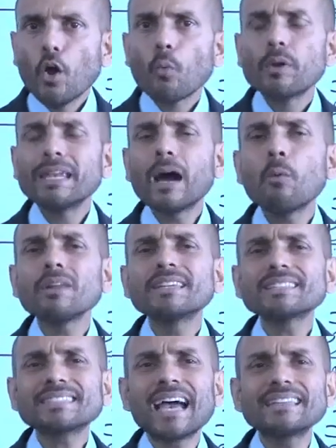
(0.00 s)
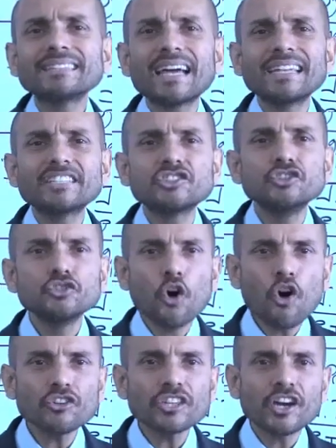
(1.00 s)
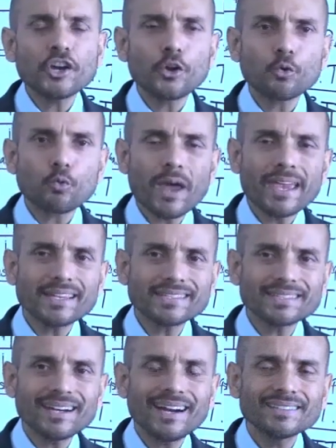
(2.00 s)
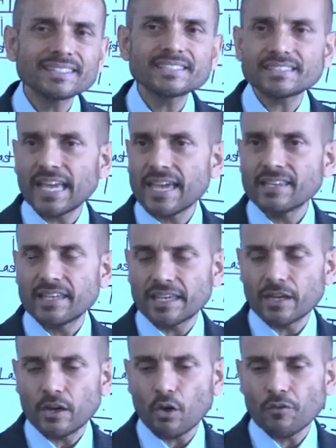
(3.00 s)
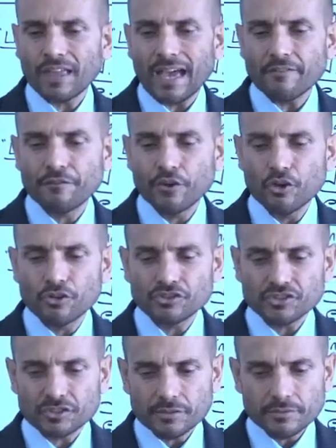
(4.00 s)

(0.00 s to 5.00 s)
We now understand that that is not a correct understanding of that verse.